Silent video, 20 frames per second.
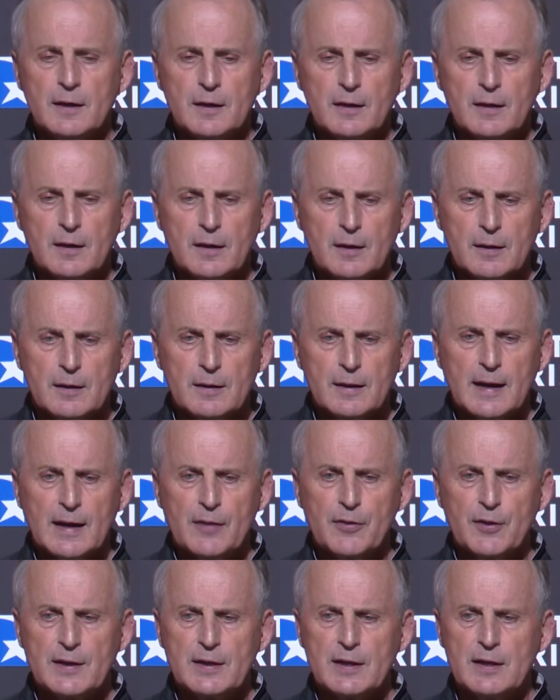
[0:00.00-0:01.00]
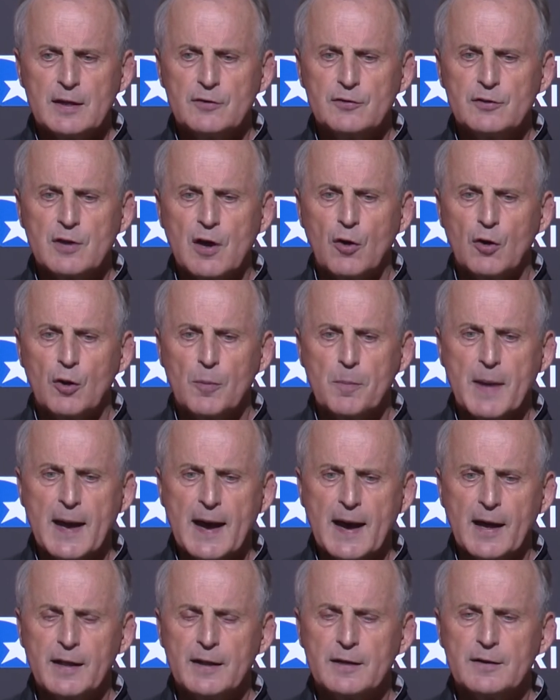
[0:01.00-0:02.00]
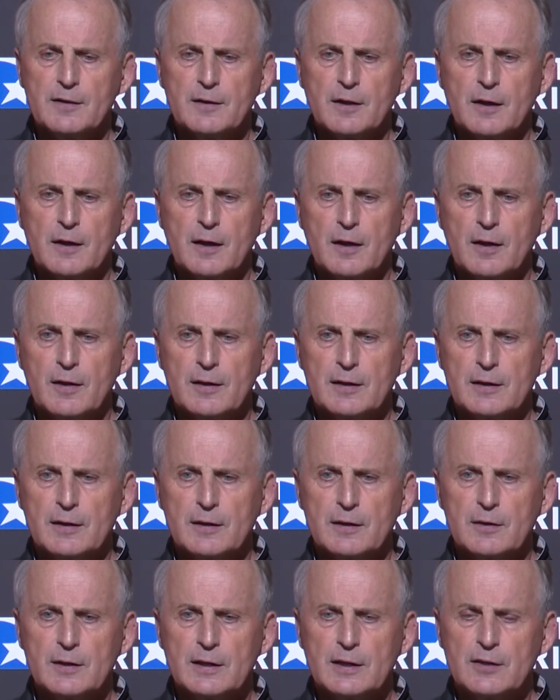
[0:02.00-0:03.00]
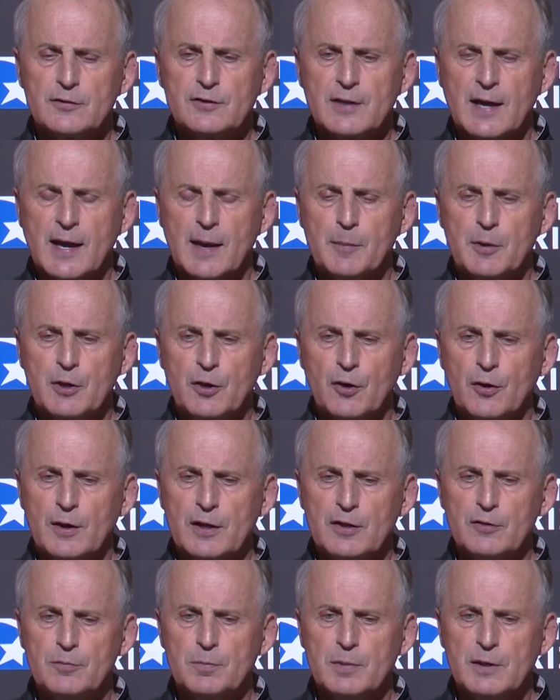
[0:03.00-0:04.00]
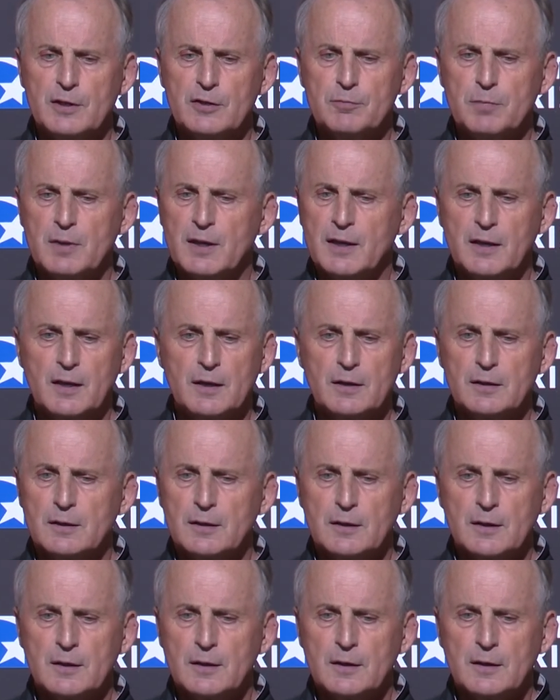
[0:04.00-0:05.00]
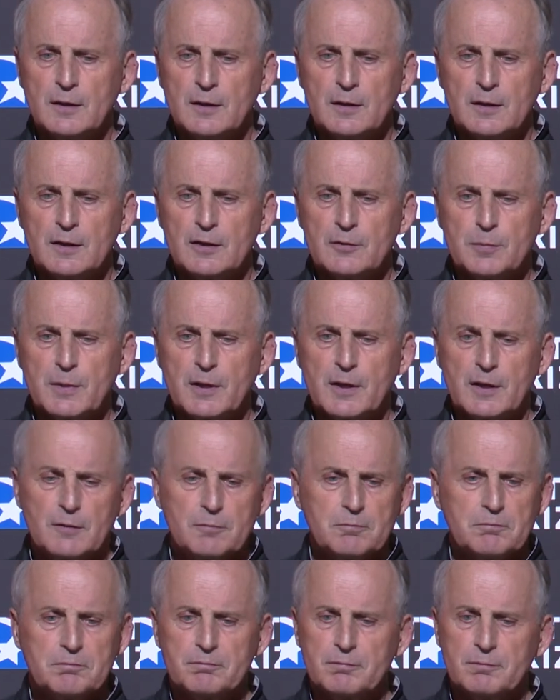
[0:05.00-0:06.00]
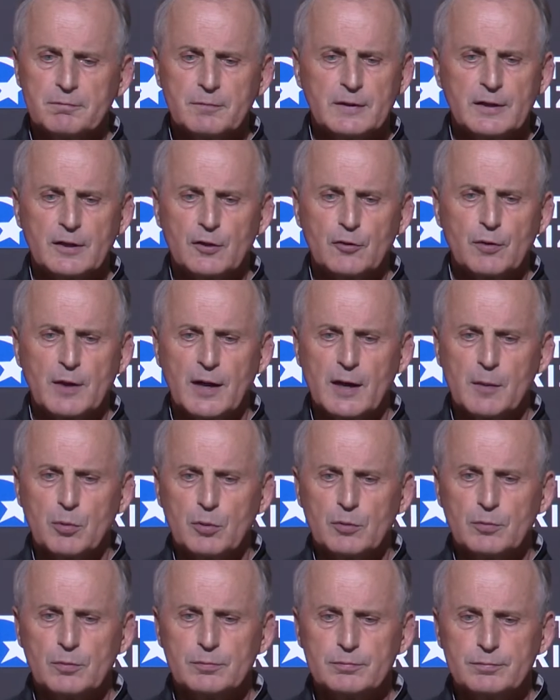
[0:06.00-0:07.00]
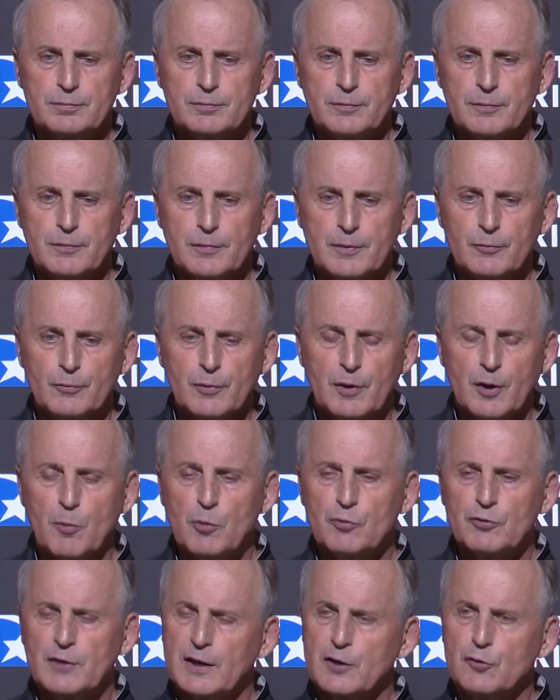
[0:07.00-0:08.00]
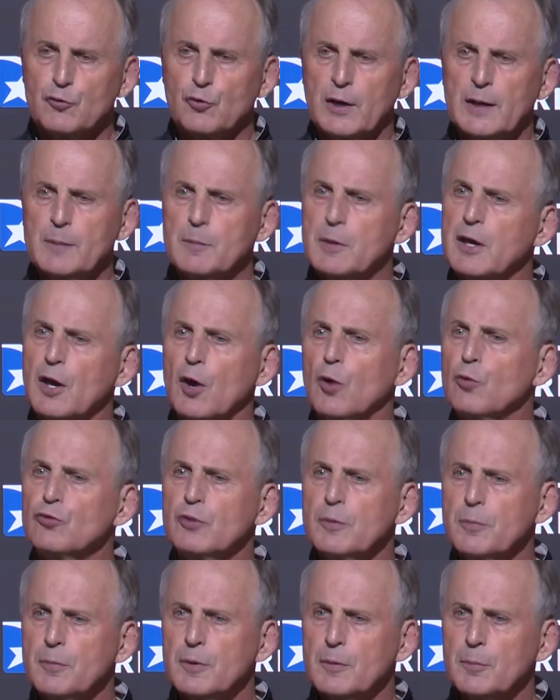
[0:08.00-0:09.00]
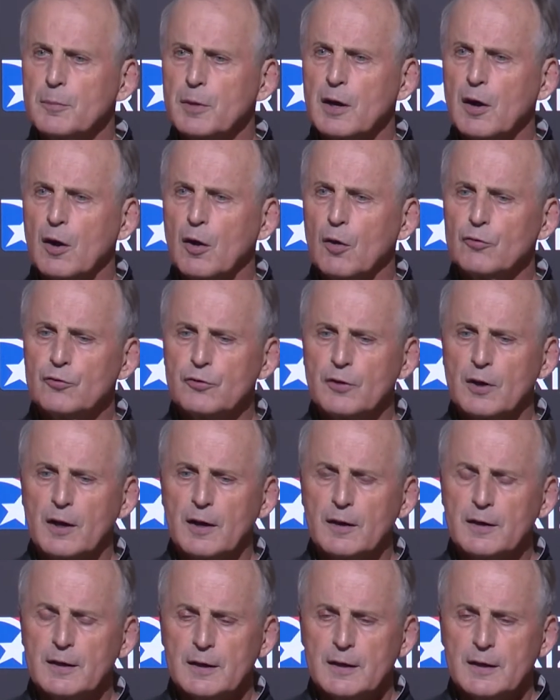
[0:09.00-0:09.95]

uh, I think he's gone about it. Uh, his time here, he's he's been a it's been a incredible, almost like a dream to coach him because uh,